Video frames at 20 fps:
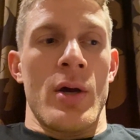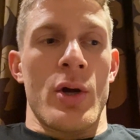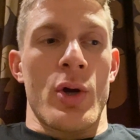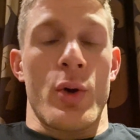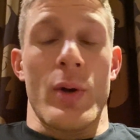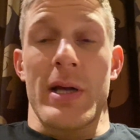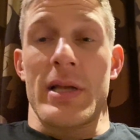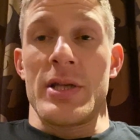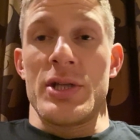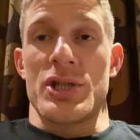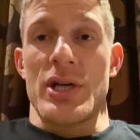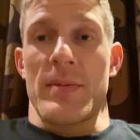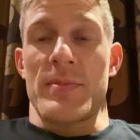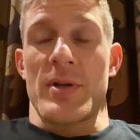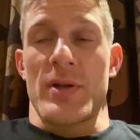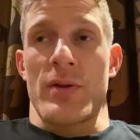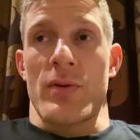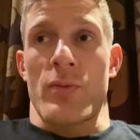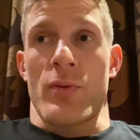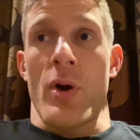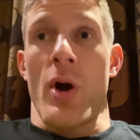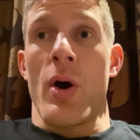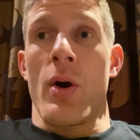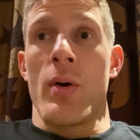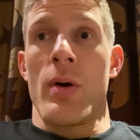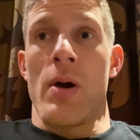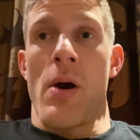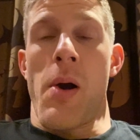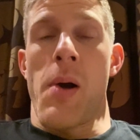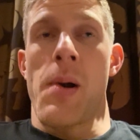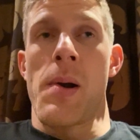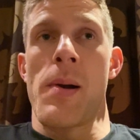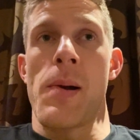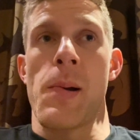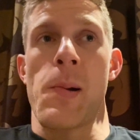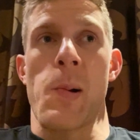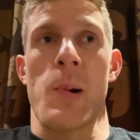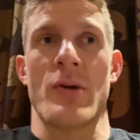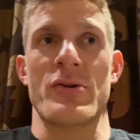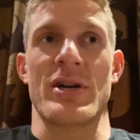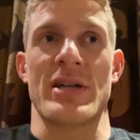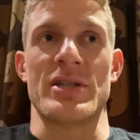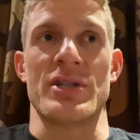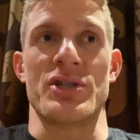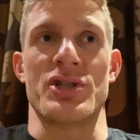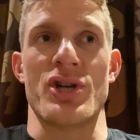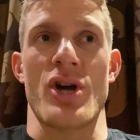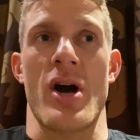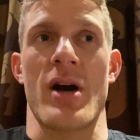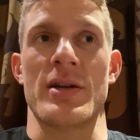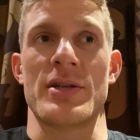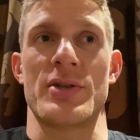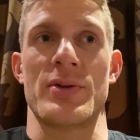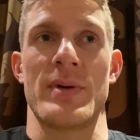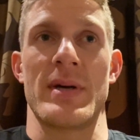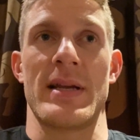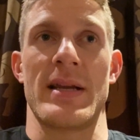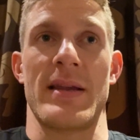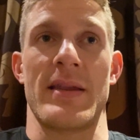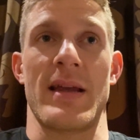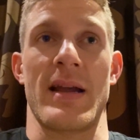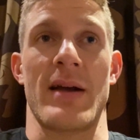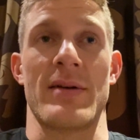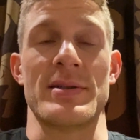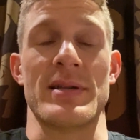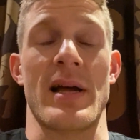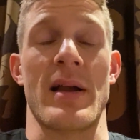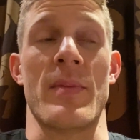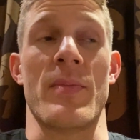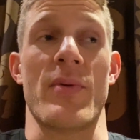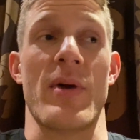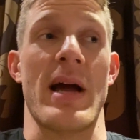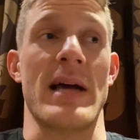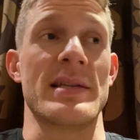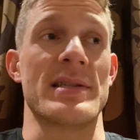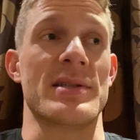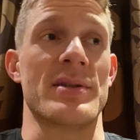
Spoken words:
quickly jumped on the row, tried to jog to it, and then I was out of breath.